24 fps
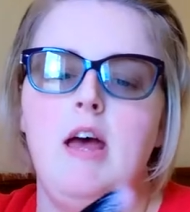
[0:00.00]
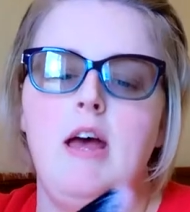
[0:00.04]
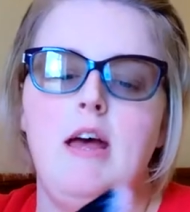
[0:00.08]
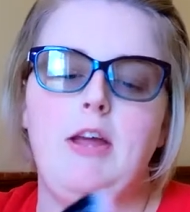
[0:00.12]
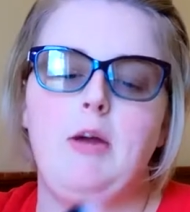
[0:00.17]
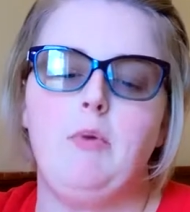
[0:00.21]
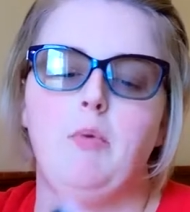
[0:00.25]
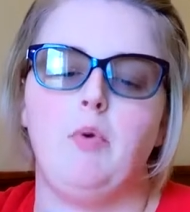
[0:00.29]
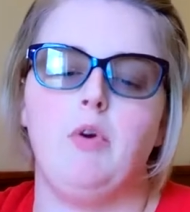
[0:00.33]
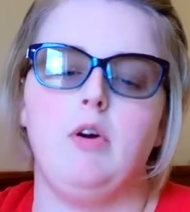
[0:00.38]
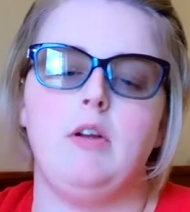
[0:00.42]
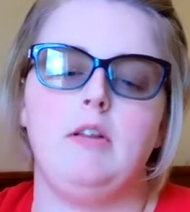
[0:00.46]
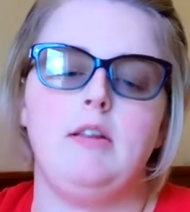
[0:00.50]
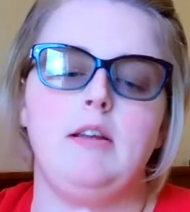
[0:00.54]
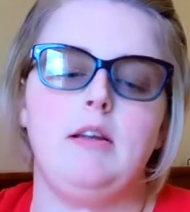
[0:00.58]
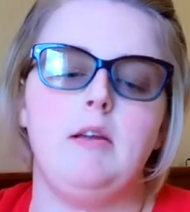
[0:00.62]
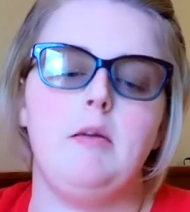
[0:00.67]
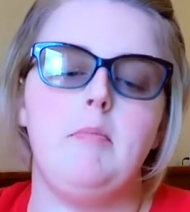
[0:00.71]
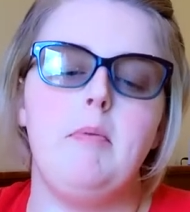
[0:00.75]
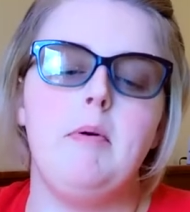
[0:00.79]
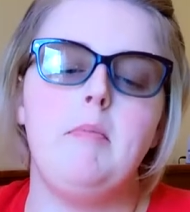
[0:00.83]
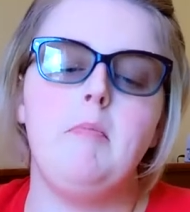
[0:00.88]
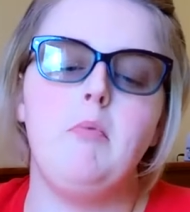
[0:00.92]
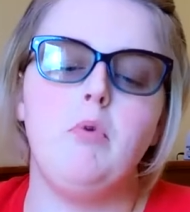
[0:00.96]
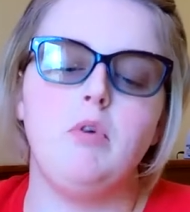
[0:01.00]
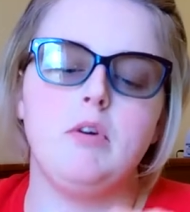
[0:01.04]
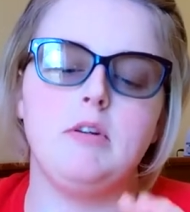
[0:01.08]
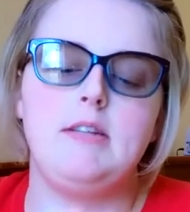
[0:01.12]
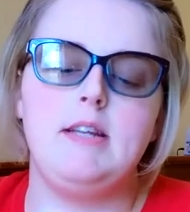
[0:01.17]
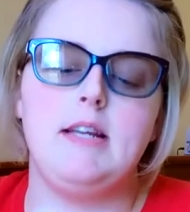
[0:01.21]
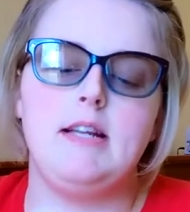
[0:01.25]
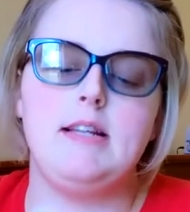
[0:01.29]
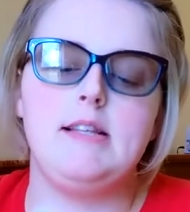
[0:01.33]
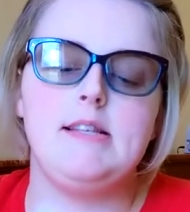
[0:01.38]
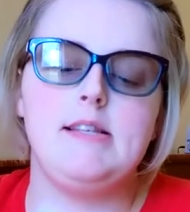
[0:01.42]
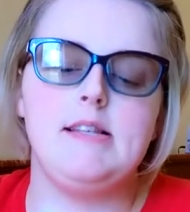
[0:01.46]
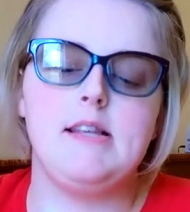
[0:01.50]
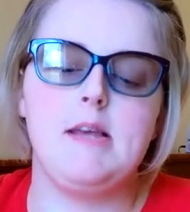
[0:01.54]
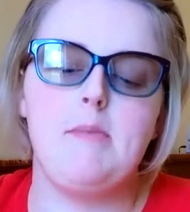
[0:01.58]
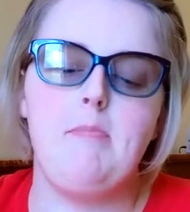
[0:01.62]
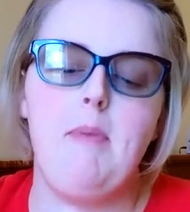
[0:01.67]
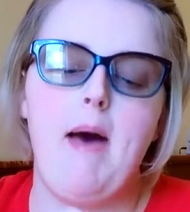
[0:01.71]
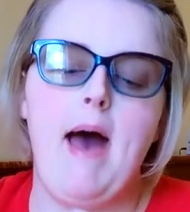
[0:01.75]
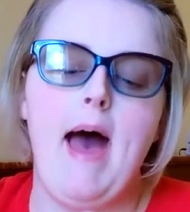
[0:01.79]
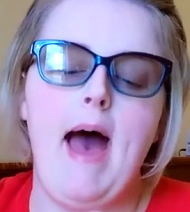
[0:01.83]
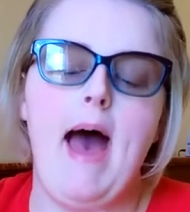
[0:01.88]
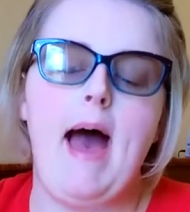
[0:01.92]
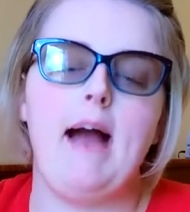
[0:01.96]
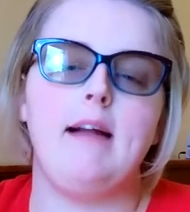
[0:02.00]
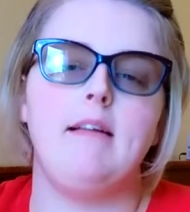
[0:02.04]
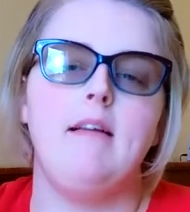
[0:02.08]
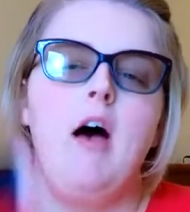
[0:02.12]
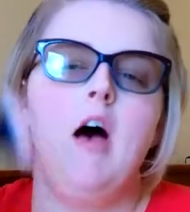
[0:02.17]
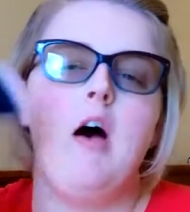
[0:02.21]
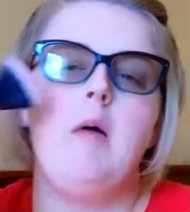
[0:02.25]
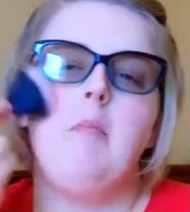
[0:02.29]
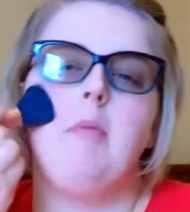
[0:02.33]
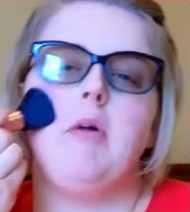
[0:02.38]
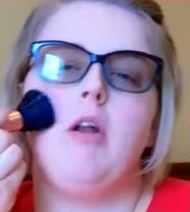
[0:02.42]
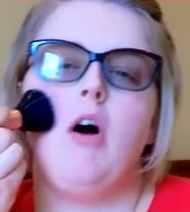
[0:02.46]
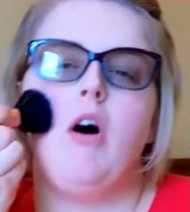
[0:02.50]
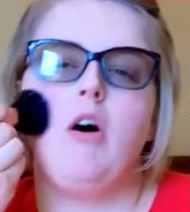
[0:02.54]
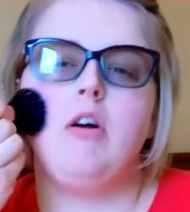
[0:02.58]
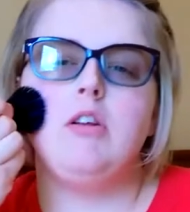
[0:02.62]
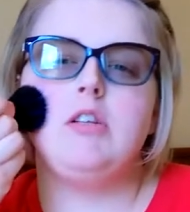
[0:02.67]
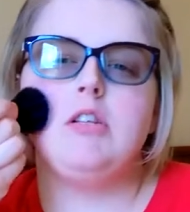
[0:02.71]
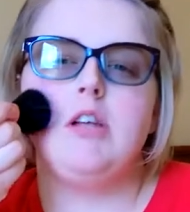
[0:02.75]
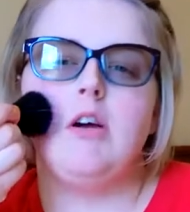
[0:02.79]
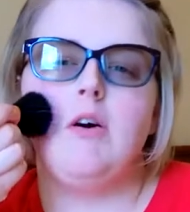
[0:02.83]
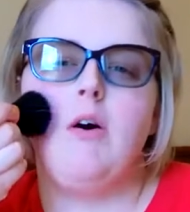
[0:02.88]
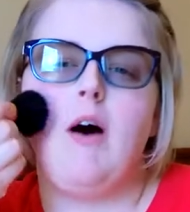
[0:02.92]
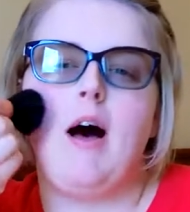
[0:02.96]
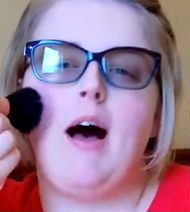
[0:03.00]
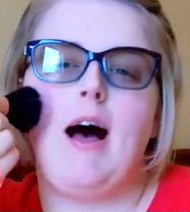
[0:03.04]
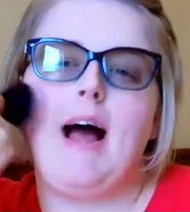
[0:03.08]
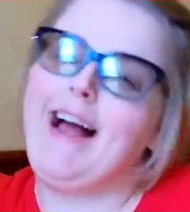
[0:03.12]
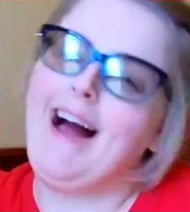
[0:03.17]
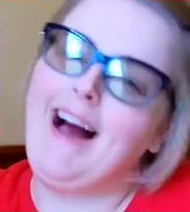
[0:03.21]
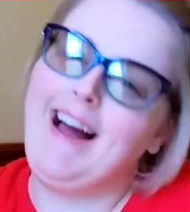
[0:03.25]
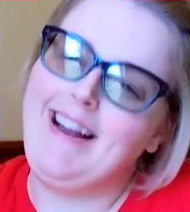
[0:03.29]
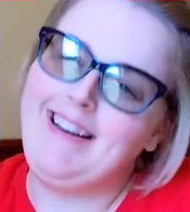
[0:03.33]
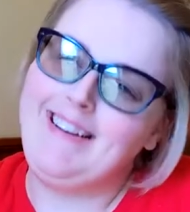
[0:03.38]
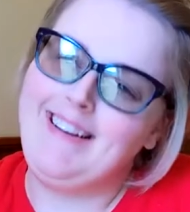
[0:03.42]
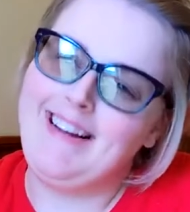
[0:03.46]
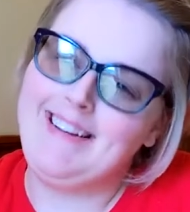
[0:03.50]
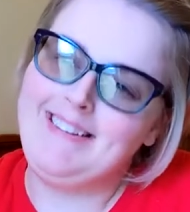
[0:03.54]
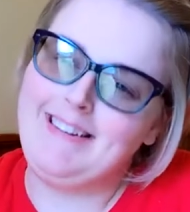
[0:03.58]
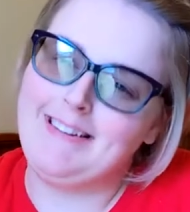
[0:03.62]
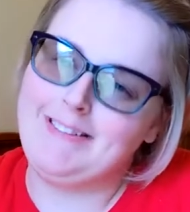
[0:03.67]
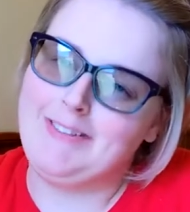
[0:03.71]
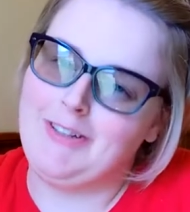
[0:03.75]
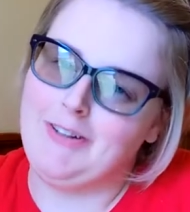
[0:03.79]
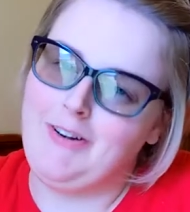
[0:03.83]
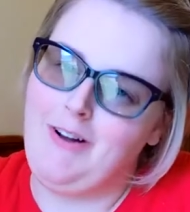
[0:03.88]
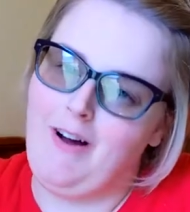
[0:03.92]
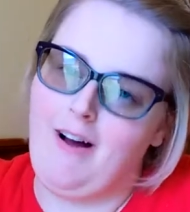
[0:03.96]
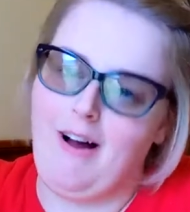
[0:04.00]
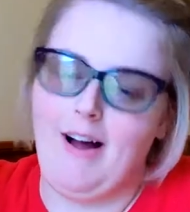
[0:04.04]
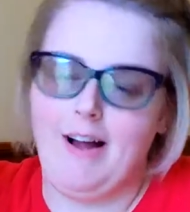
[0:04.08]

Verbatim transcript: they were a little bit more densely packed, but also I kind of like that they're not.